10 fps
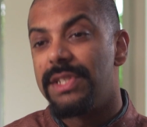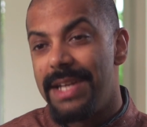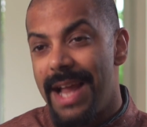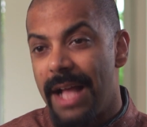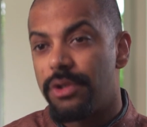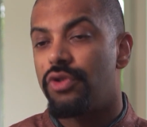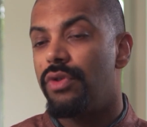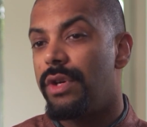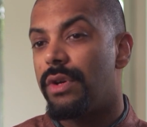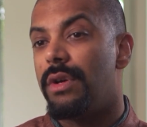
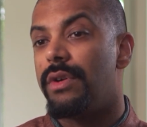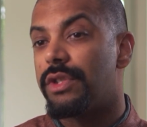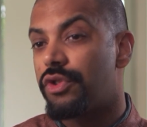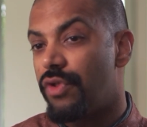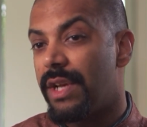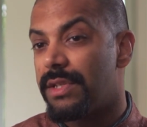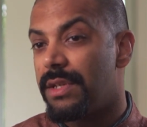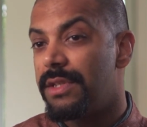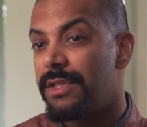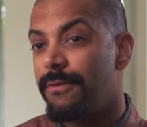naturally occurring
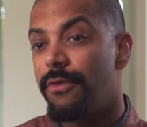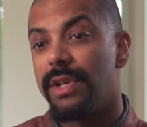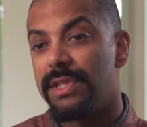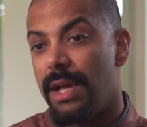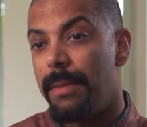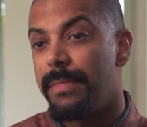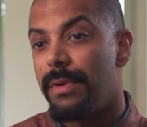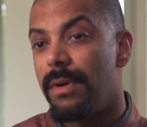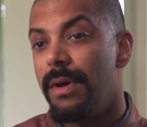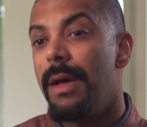stressors, for
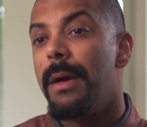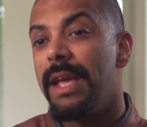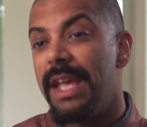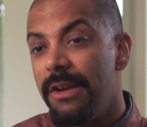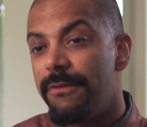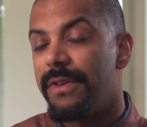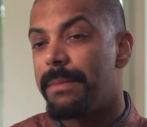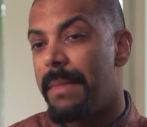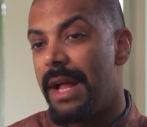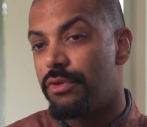example,
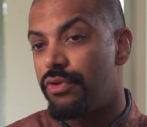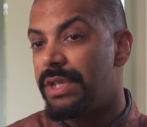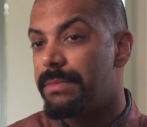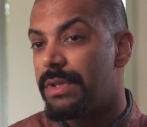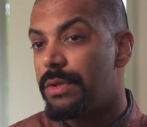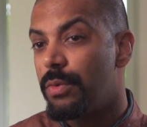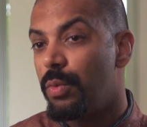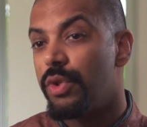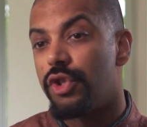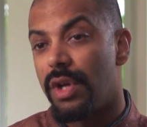infant maltreatment,
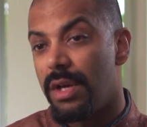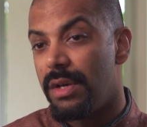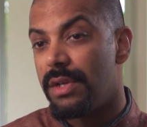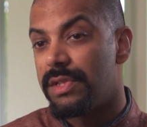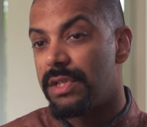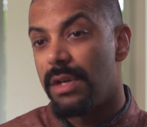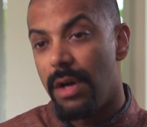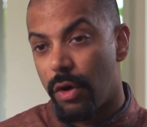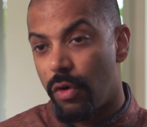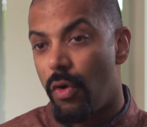which occurs
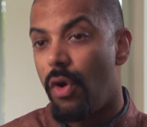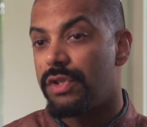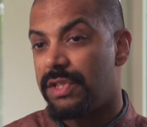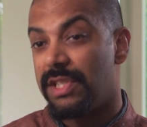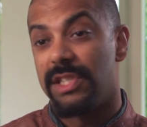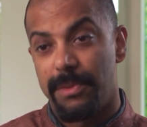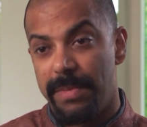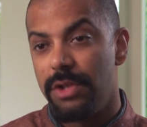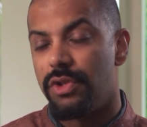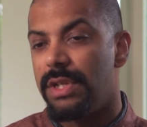across
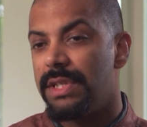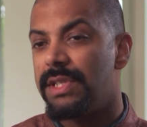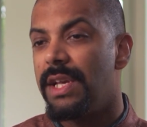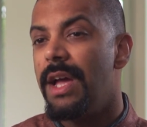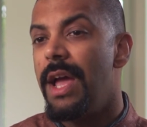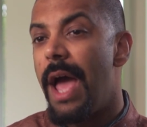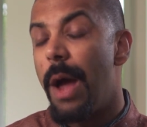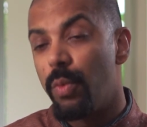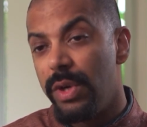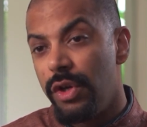species,
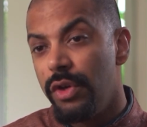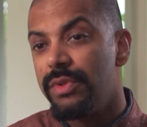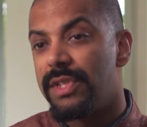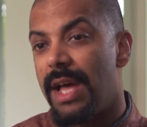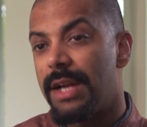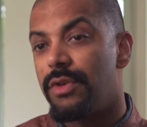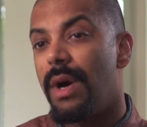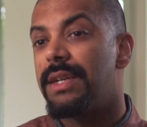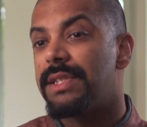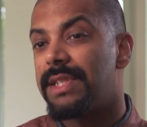and we use that to
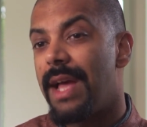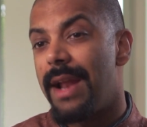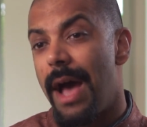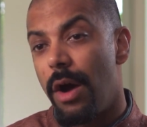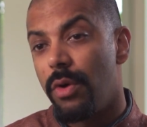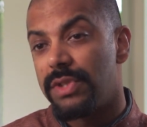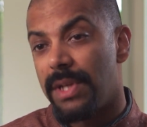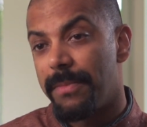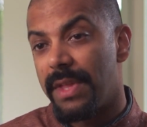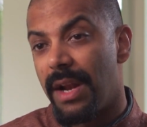understand how
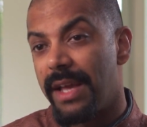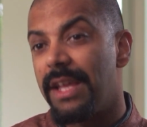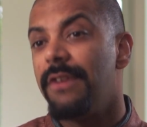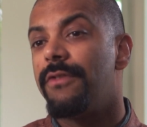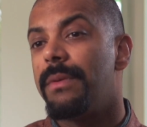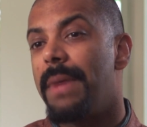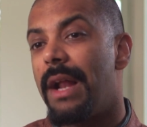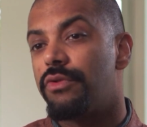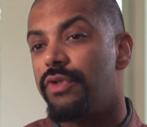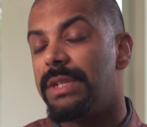something like infant
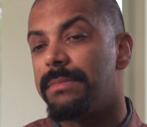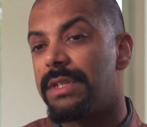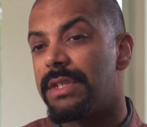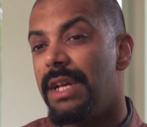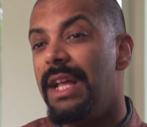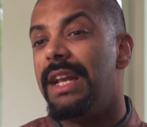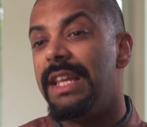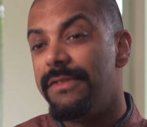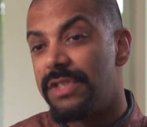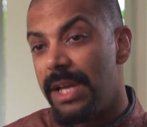maltreatment
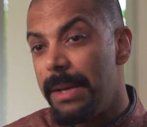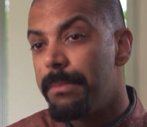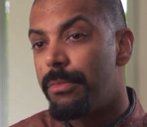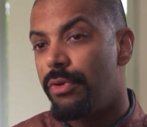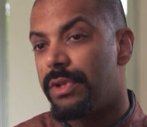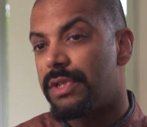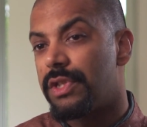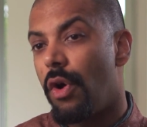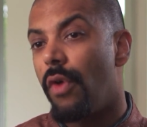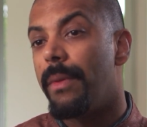leaves
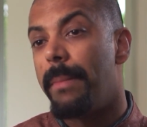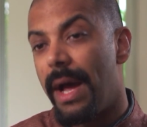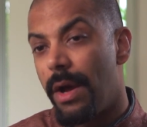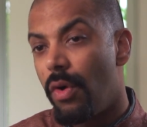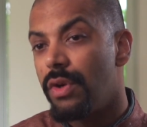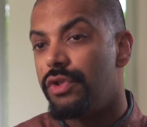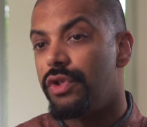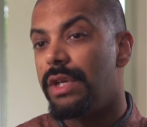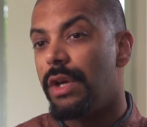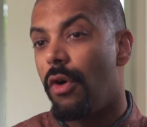imprints on the
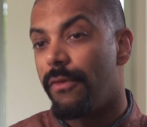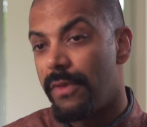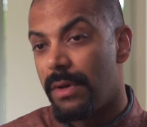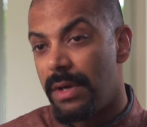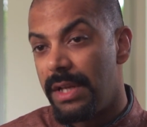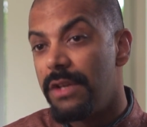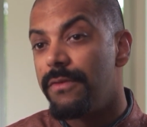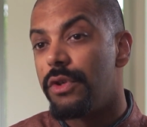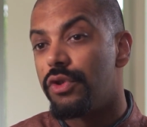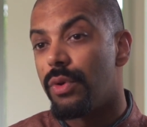biology of the
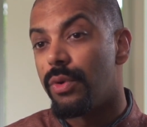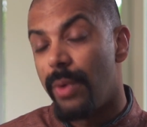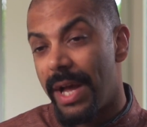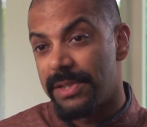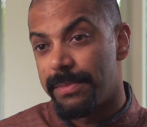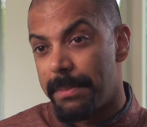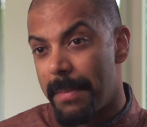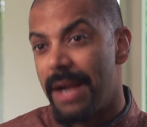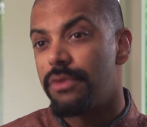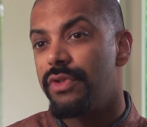individual who has been
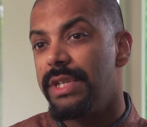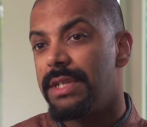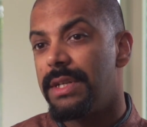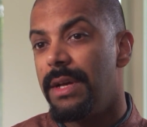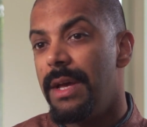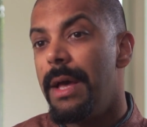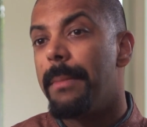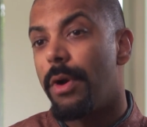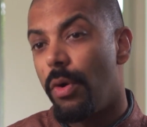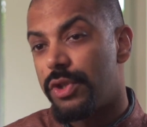maltreated,
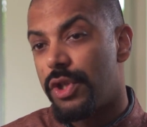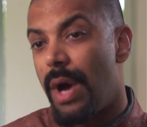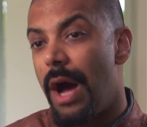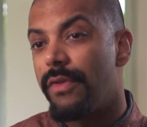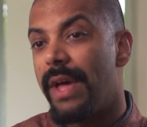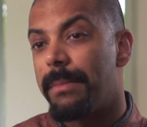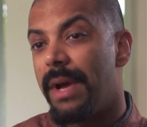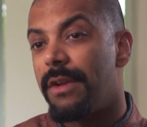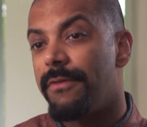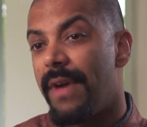but also how that
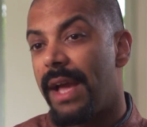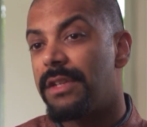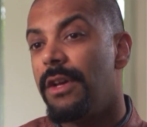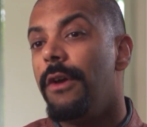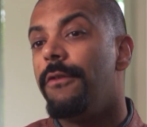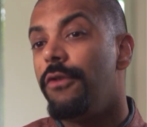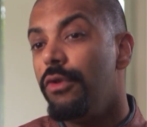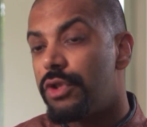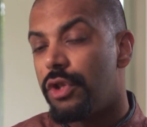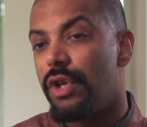might affect
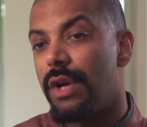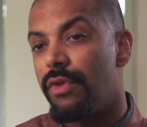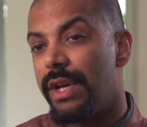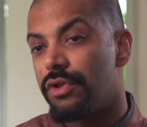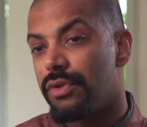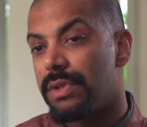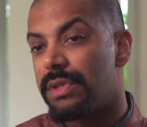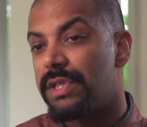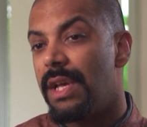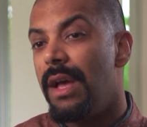future
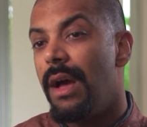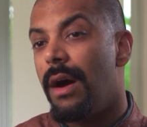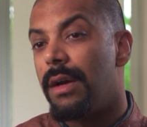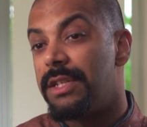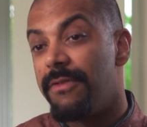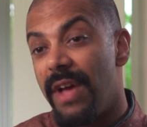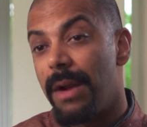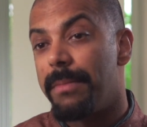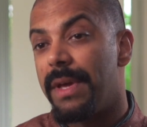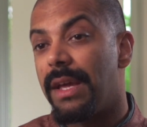generations
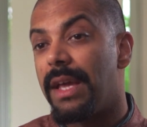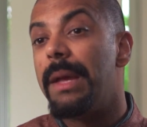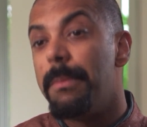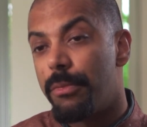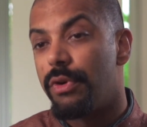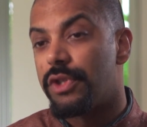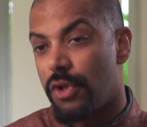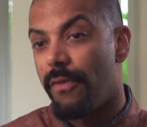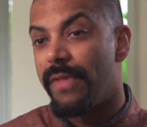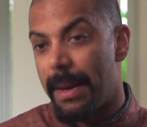developing imprints
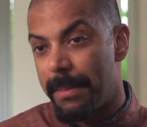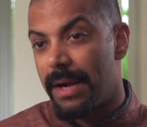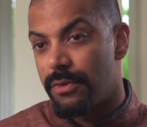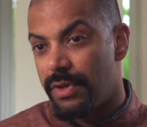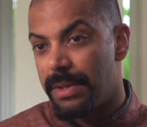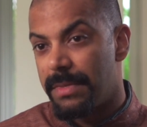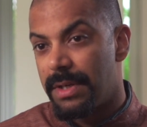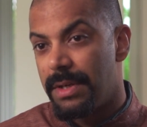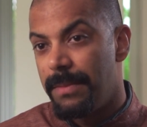of that maltreatment.